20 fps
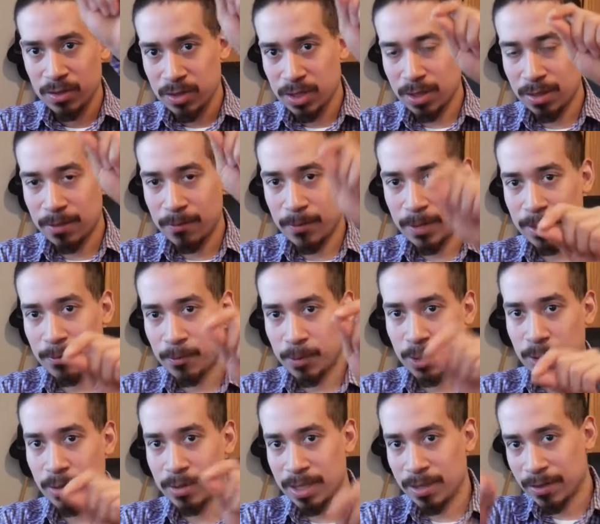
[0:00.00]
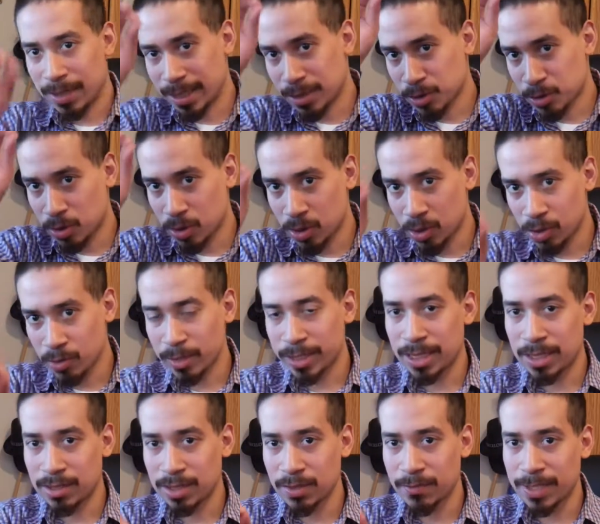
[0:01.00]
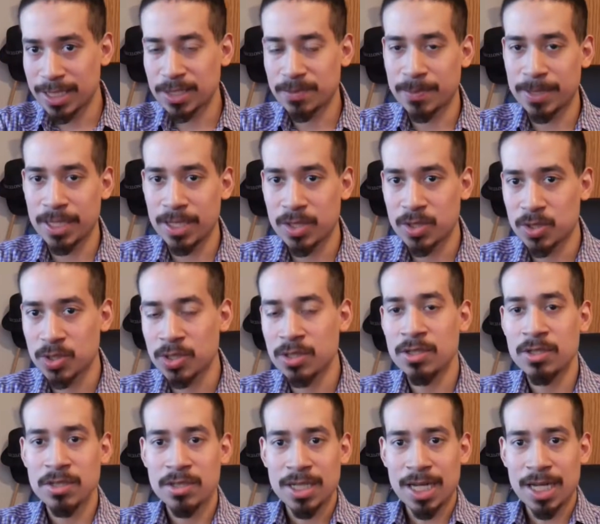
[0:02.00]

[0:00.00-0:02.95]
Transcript: to event viewer and everything. Scroll all the way down to device manager.